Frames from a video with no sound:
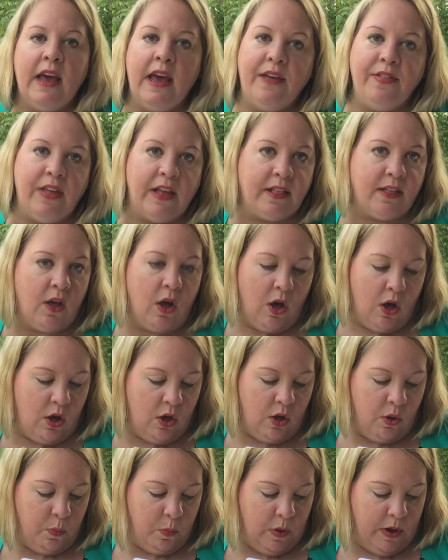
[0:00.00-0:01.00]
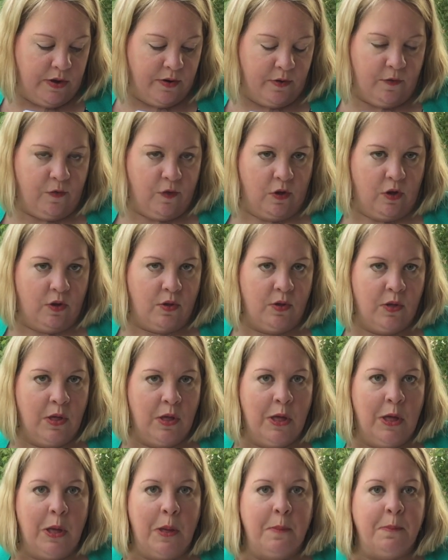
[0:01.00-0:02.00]
and that's all wonderful.
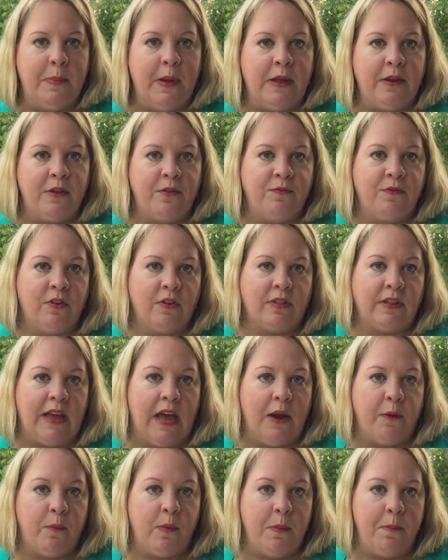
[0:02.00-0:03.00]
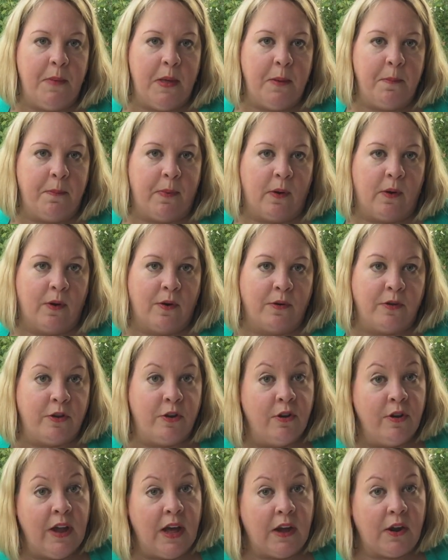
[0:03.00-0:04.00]
But you've just got to remember,
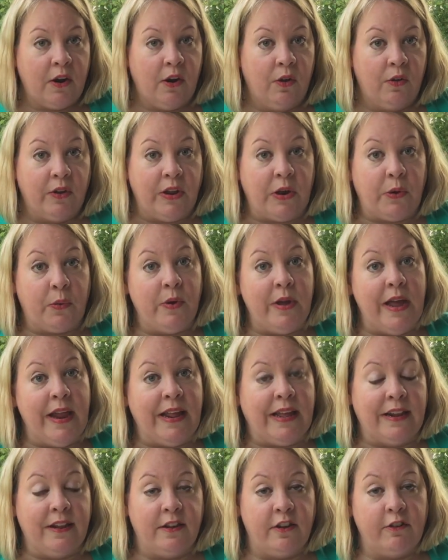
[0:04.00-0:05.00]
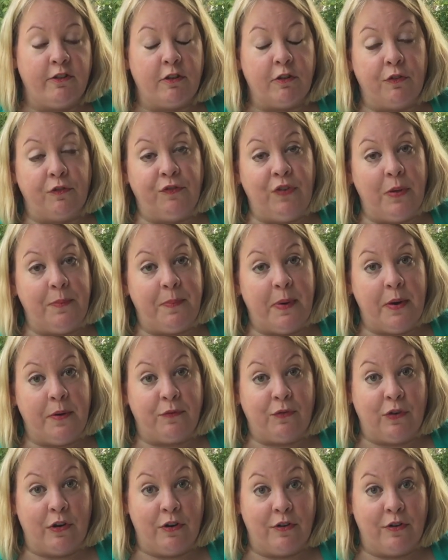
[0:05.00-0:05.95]
you're not only creating a digital footprint for